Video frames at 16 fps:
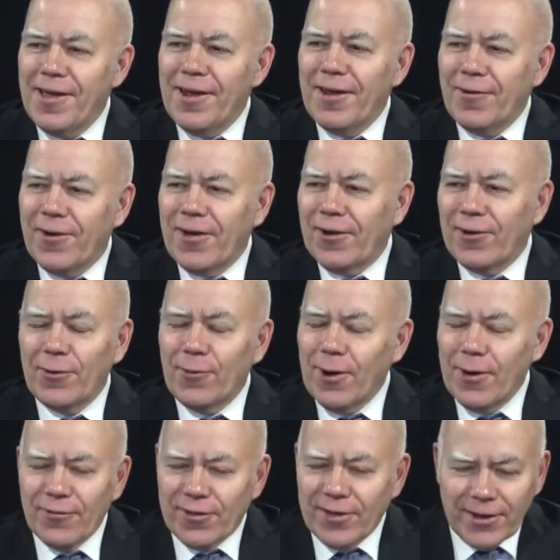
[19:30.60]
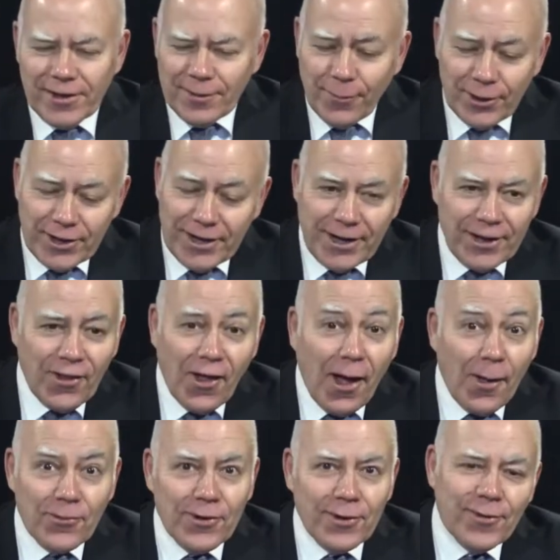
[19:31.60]
anyway, I don't know why I was thinking about eating
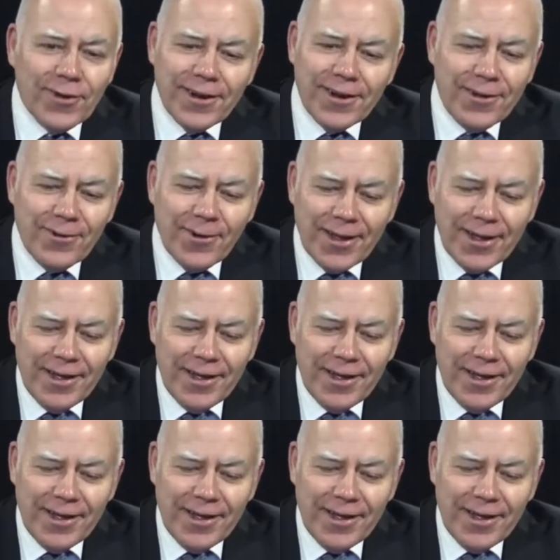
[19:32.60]
lobster, but anyway,